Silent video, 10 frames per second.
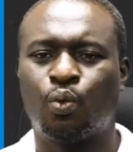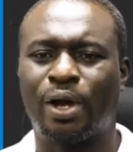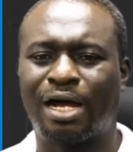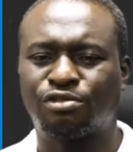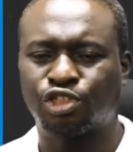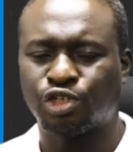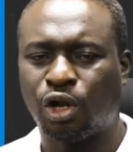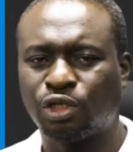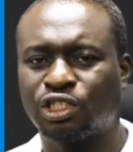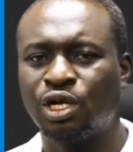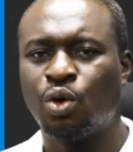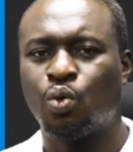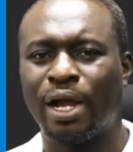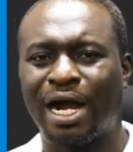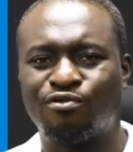we have salt,
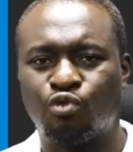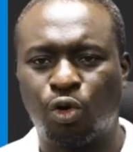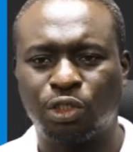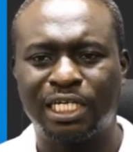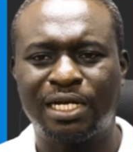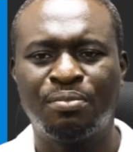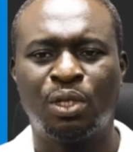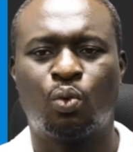we have water,